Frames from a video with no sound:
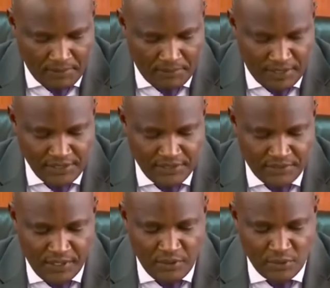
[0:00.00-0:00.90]
The party is
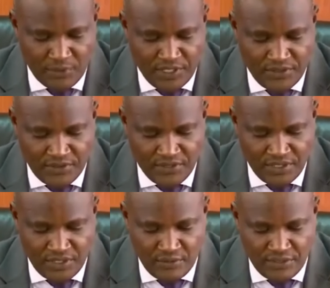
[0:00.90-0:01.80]
proud to be
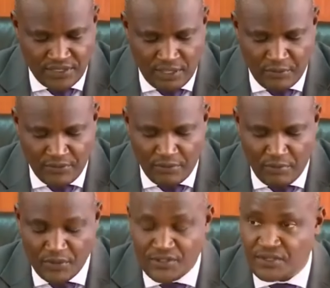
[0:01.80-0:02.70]
associated with some of the
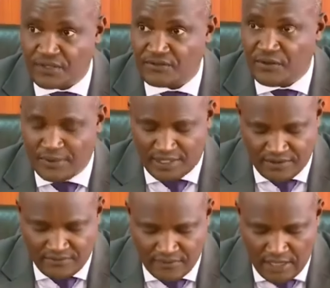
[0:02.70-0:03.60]
most
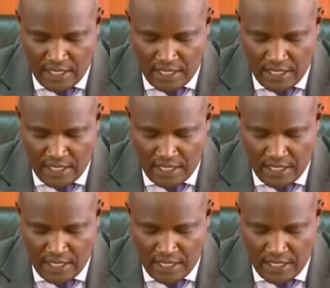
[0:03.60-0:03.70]
transformative